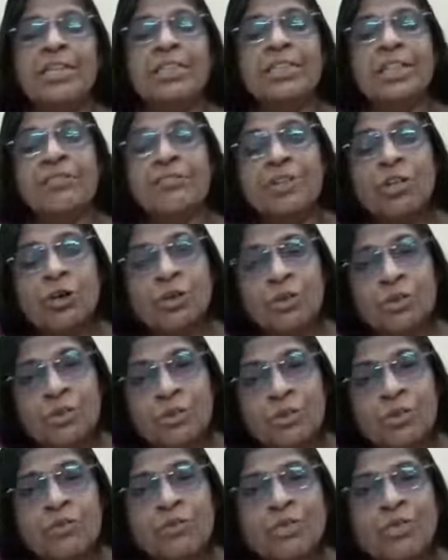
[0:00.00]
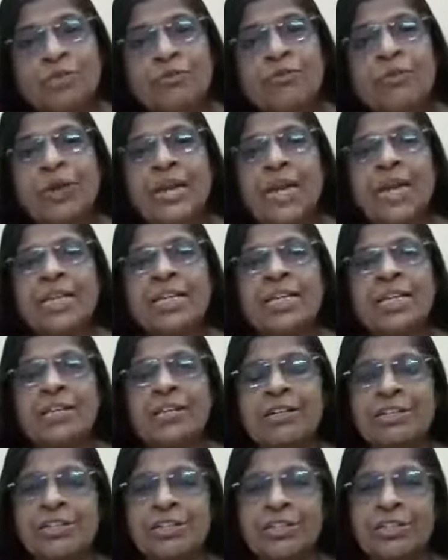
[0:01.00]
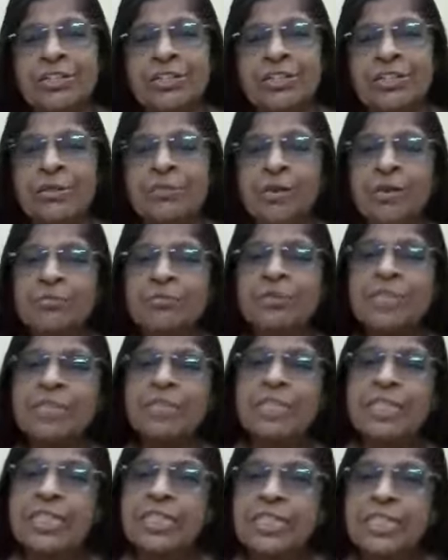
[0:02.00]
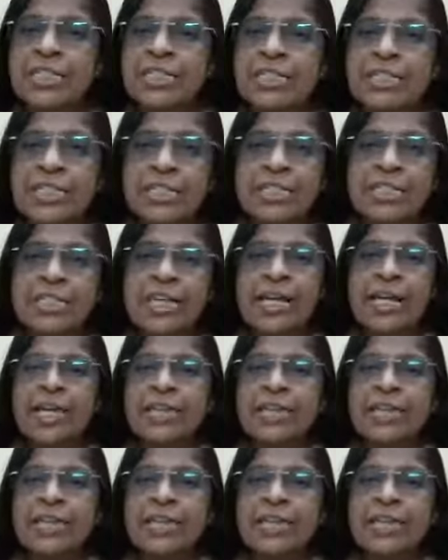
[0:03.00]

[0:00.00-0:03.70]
Then we also use it for agriculture, some of the diseases